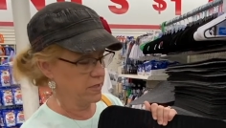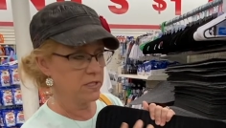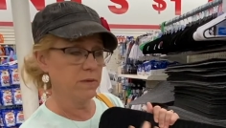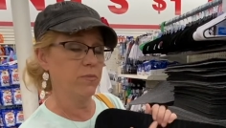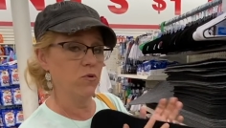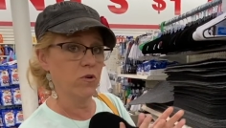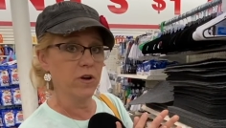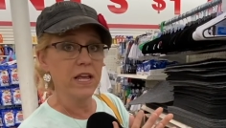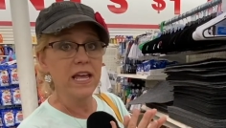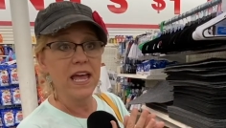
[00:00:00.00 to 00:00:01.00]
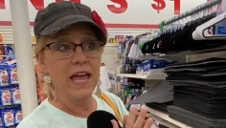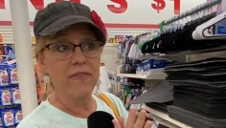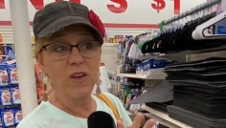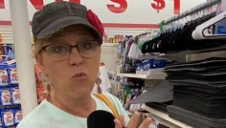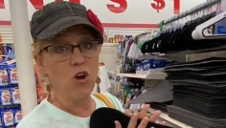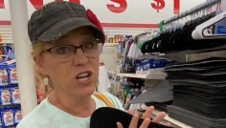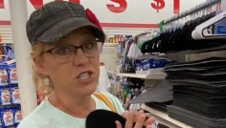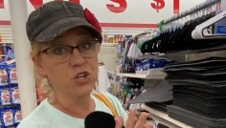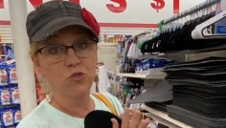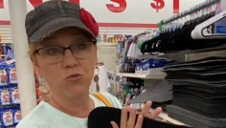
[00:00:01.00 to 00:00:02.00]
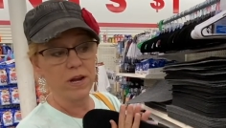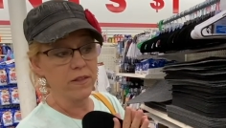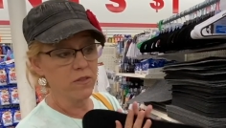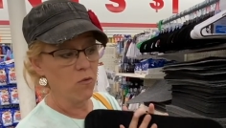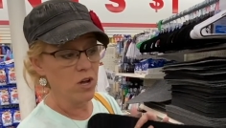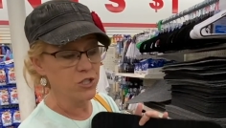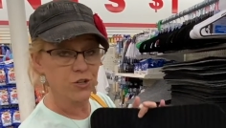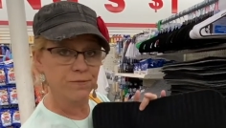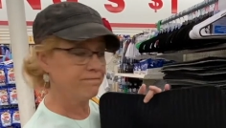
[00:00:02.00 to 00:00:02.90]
support, and they wash great in the washer.